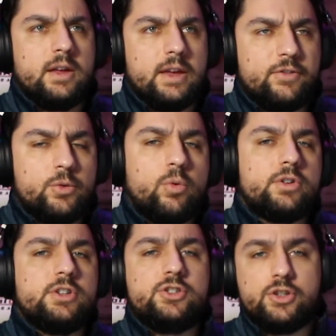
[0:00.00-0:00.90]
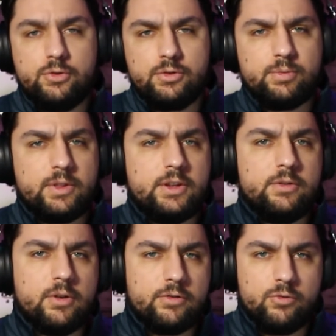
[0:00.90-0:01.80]
if you want to choose whether you
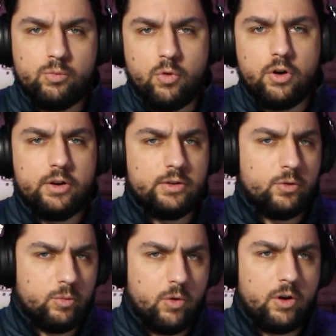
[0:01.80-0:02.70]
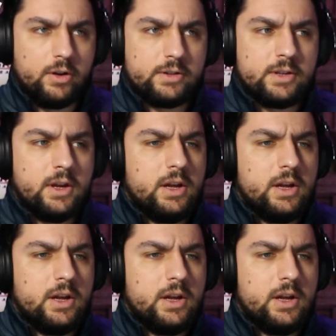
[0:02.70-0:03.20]
go through wired or wireless,